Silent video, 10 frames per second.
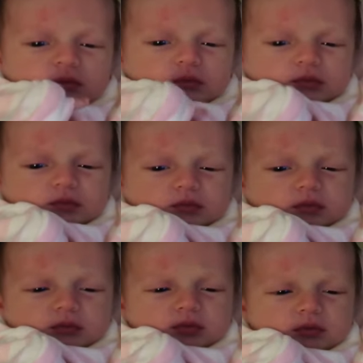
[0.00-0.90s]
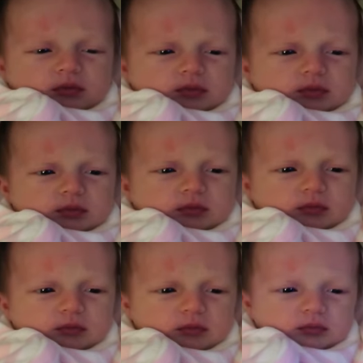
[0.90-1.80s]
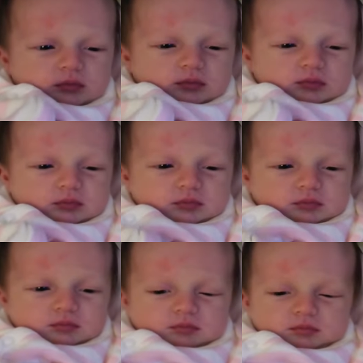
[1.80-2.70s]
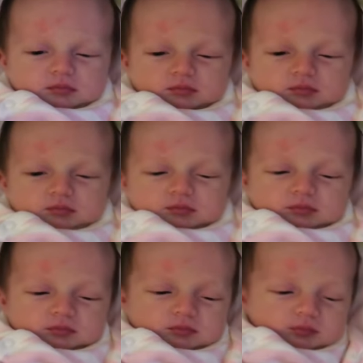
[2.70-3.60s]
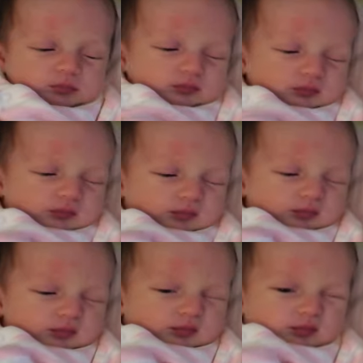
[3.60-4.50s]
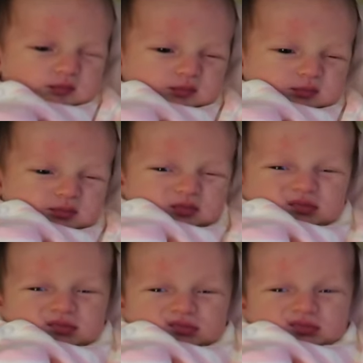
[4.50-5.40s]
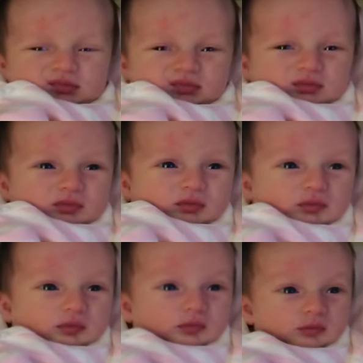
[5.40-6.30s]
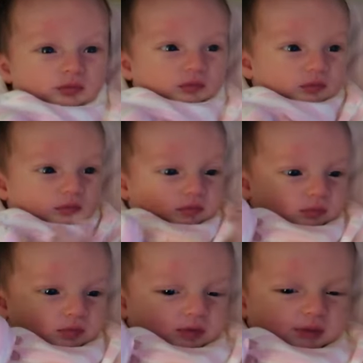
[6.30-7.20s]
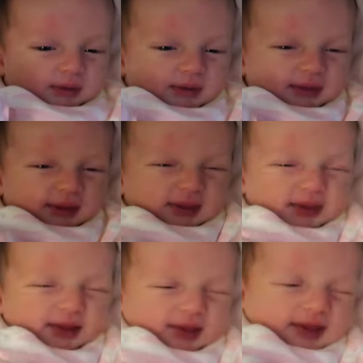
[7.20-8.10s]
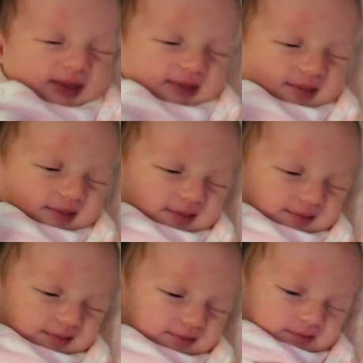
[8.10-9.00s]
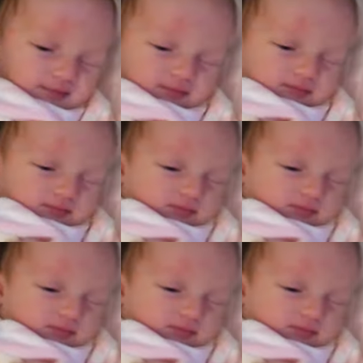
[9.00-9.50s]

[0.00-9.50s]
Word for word: She just finished eating. Hi, sweet pea. Hi. Mommy needs to get you a blankie.